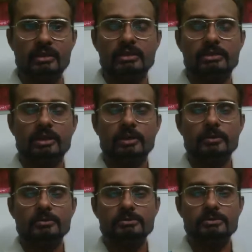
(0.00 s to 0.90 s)

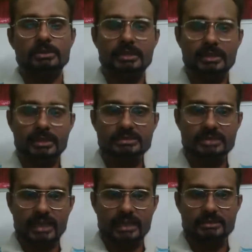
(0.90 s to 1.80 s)
now these
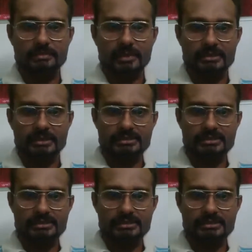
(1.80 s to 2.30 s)
charged particles,